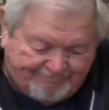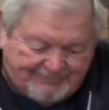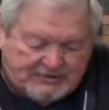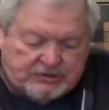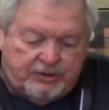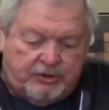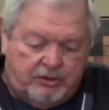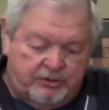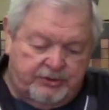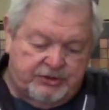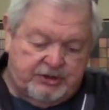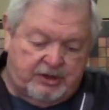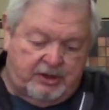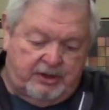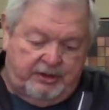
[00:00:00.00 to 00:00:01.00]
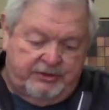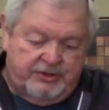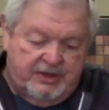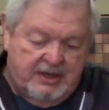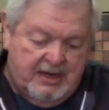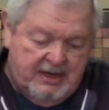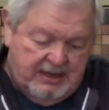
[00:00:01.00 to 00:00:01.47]
on all the
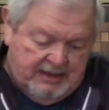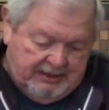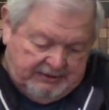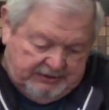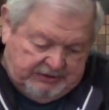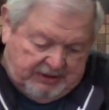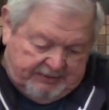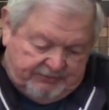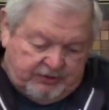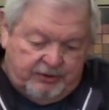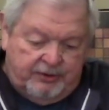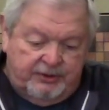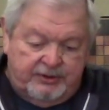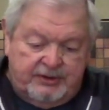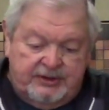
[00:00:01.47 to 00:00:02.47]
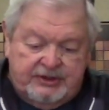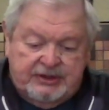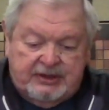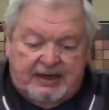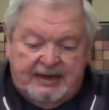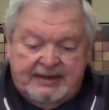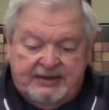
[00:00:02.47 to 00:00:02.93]
jaws. So I've turned it
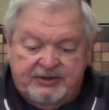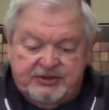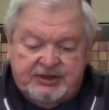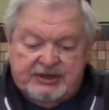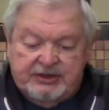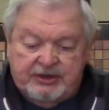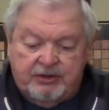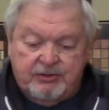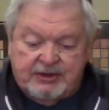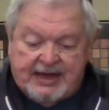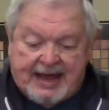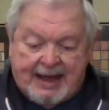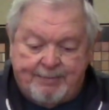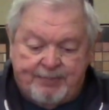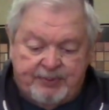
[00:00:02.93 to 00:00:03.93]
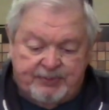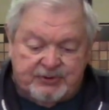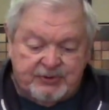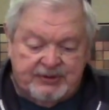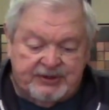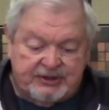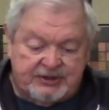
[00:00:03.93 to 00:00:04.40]
until I can see no gap
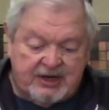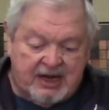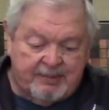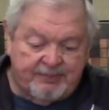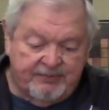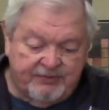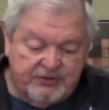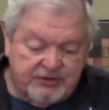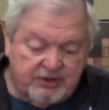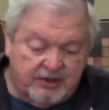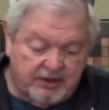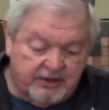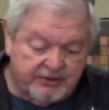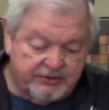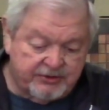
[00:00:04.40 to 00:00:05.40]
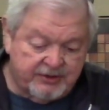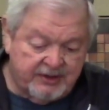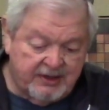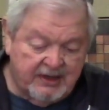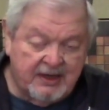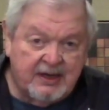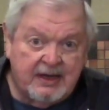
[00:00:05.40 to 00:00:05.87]
between the top of the jaws
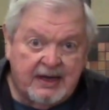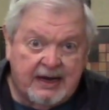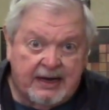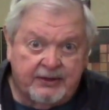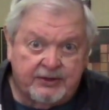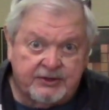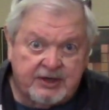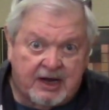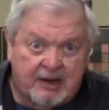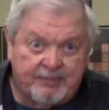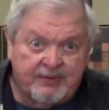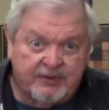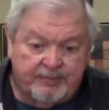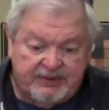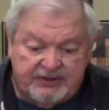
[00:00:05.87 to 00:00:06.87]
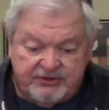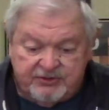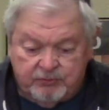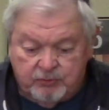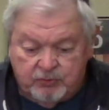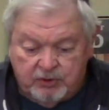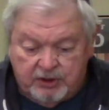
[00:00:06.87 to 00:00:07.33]
and the top of the piece
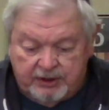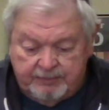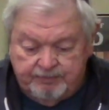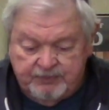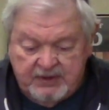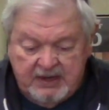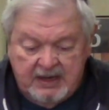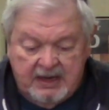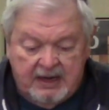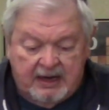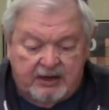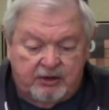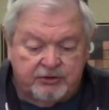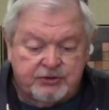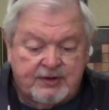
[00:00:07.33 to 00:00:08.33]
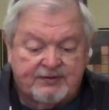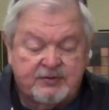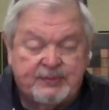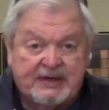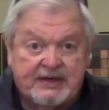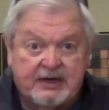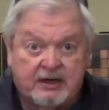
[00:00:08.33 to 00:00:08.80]
of wood. I also have to
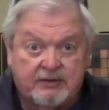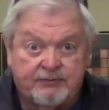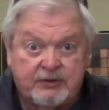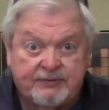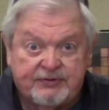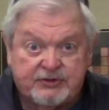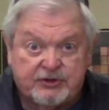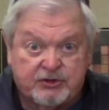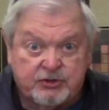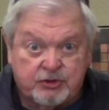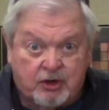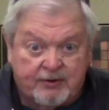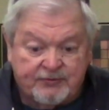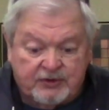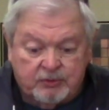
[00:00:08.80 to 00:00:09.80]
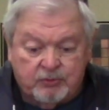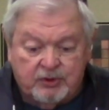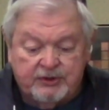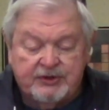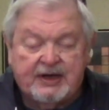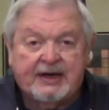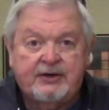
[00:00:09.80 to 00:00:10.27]
be careful if it's a softer
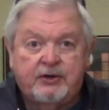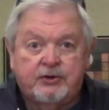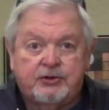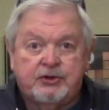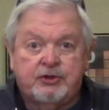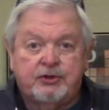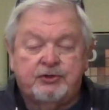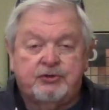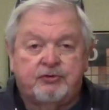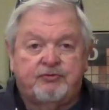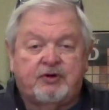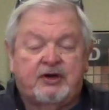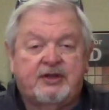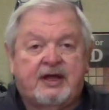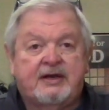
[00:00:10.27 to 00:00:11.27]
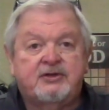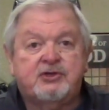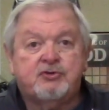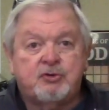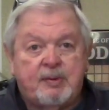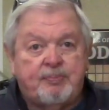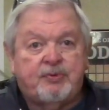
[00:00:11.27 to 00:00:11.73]
wood that I don't turn so far that I
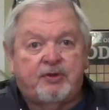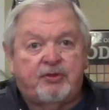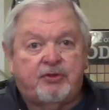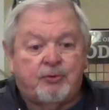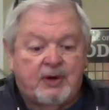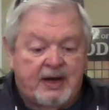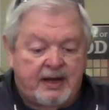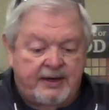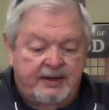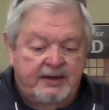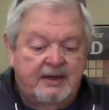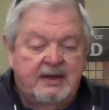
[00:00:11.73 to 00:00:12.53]
strip the thread,